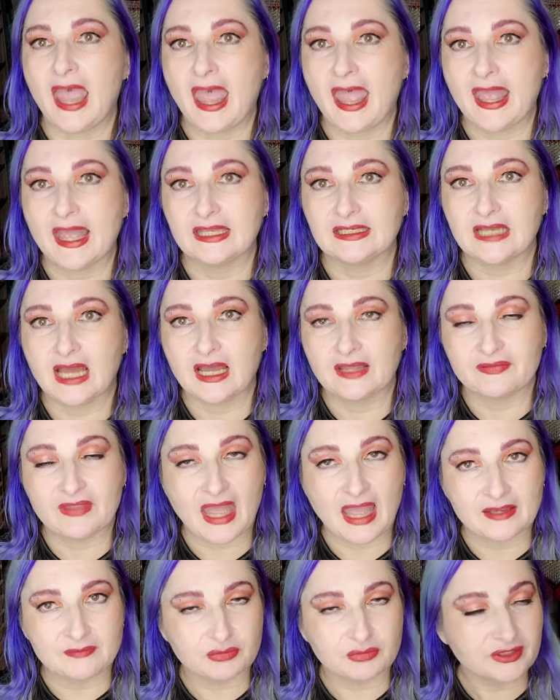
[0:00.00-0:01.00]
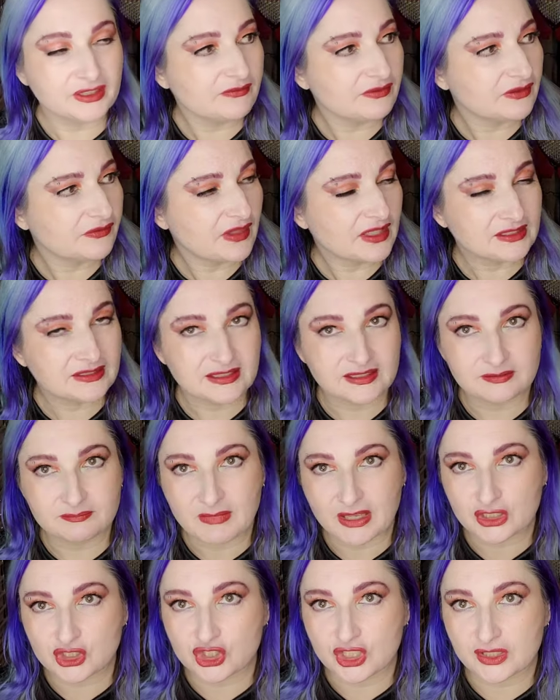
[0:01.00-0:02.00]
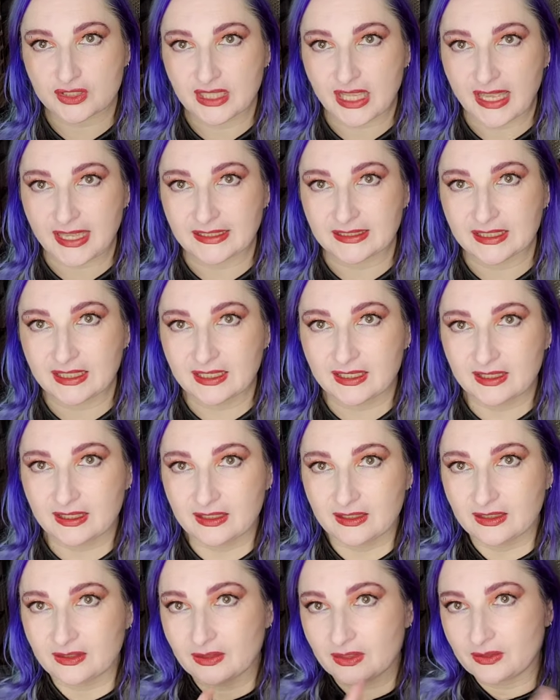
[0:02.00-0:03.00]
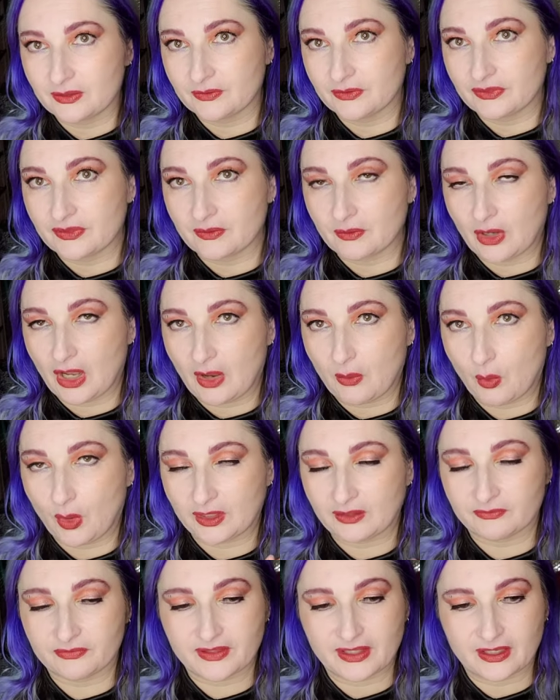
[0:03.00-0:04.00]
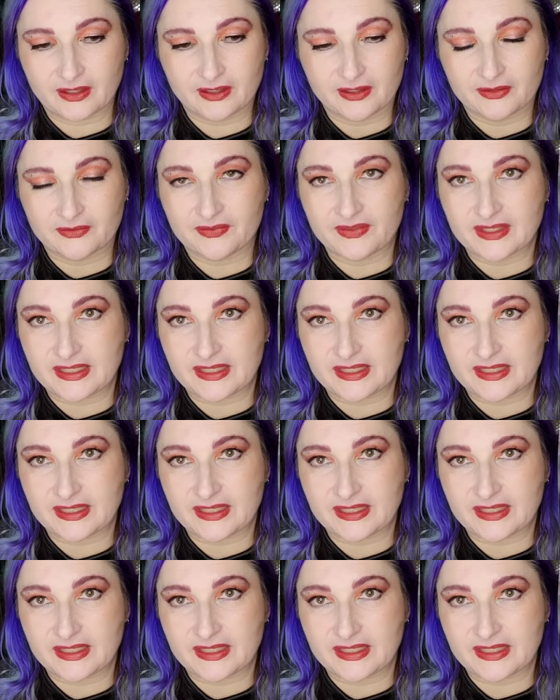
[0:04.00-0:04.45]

And I believe that they did mention that one of the